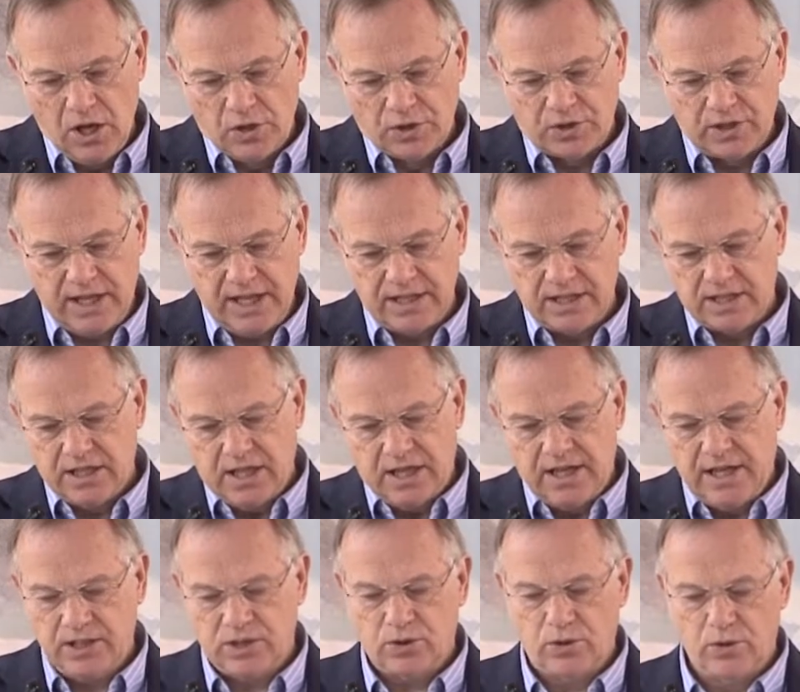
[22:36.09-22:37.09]
So let's,
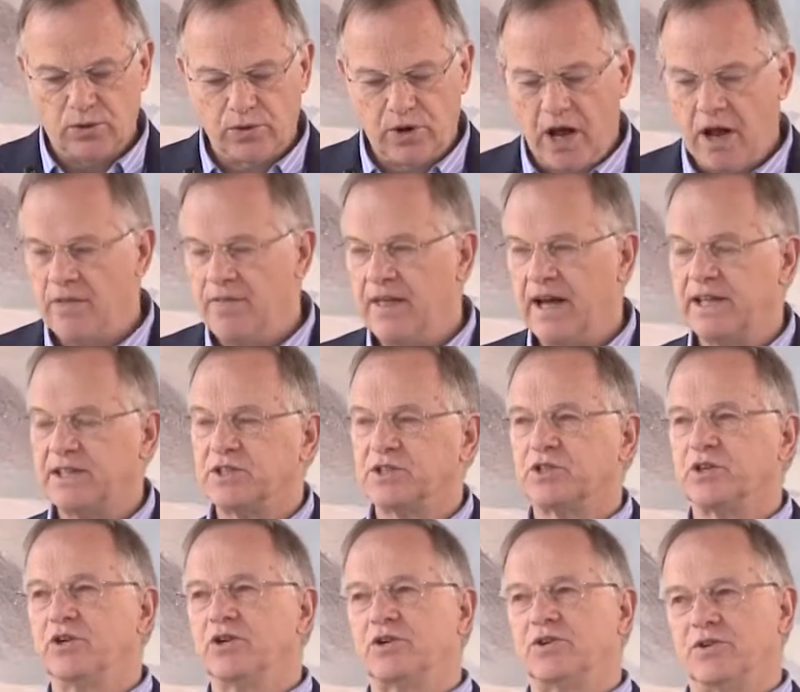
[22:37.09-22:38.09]
let's go around that
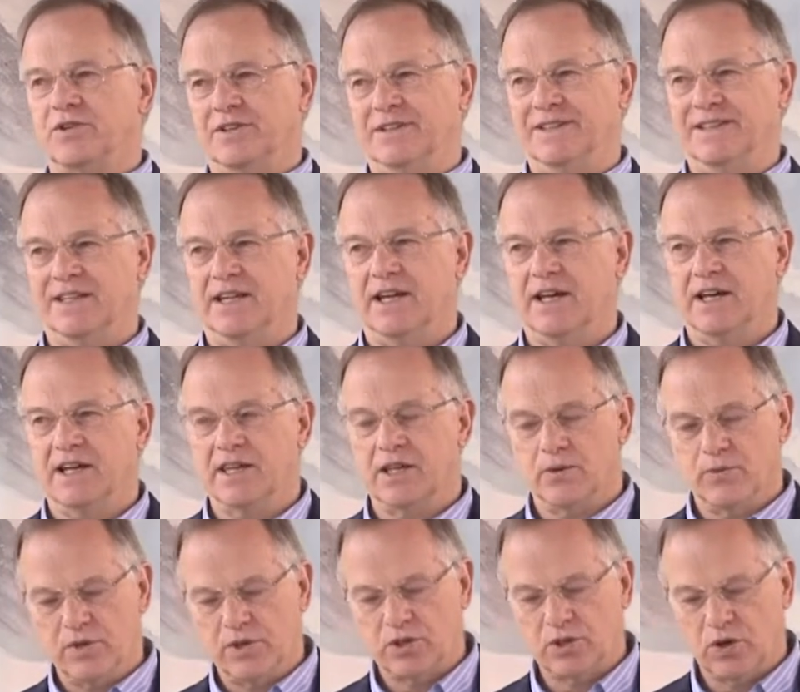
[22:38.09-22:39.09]
circle uh,
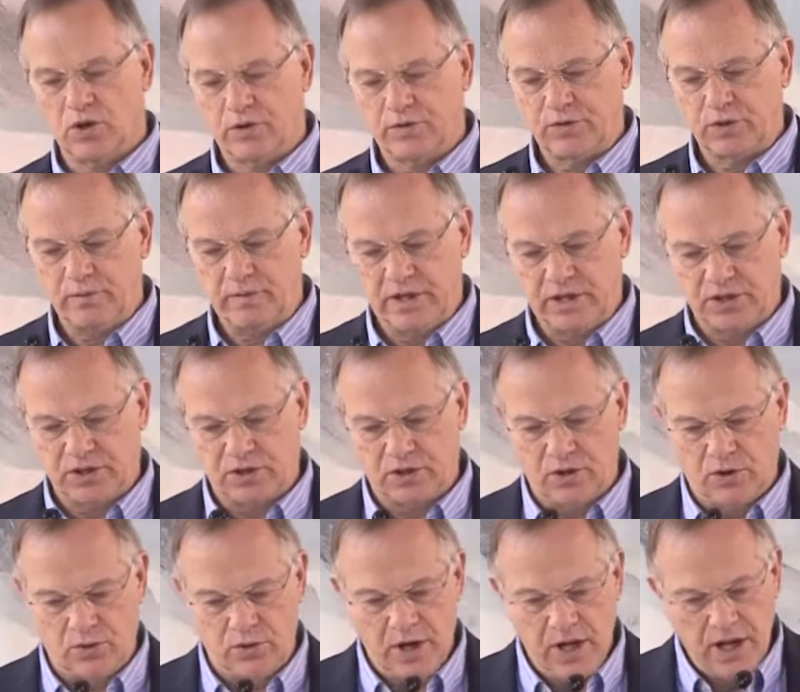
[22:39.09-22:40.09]
that we saw a few minutes
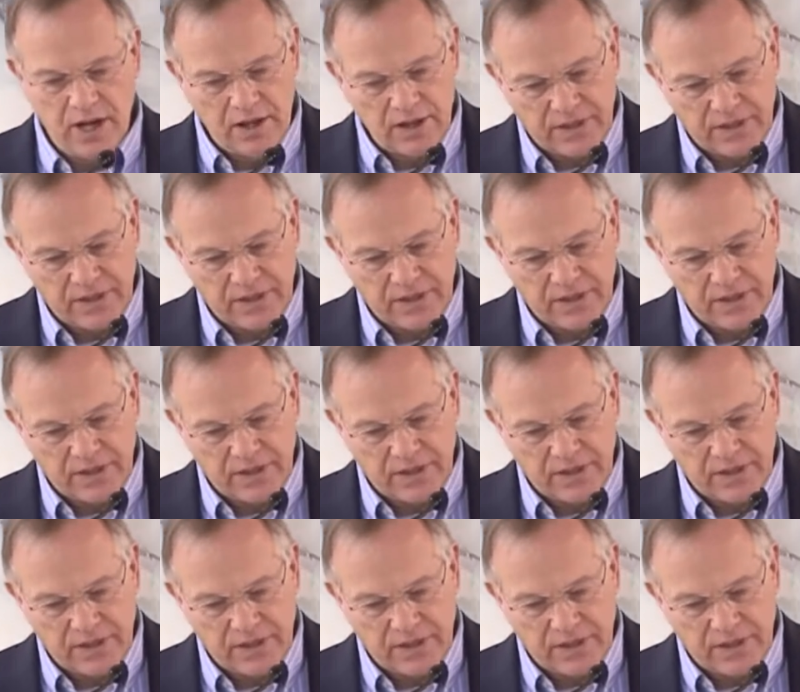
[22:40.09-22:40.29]
ago,